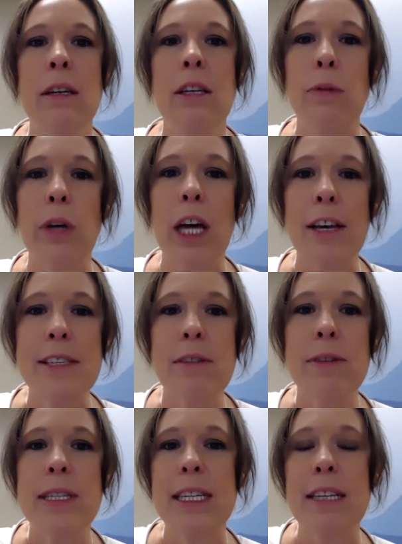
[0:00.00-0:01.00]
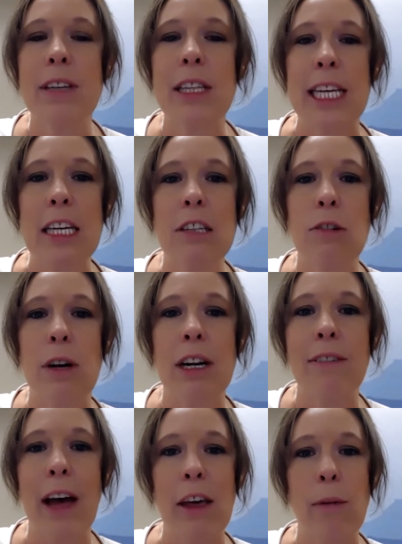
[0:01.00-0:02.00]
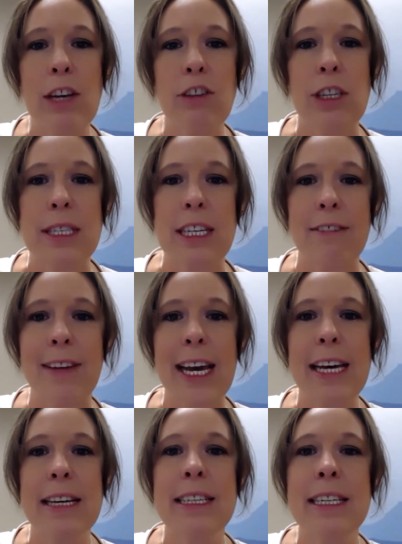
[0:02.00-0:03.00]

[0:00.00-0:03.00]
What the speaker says: You will also receive a link to our evaluation survey.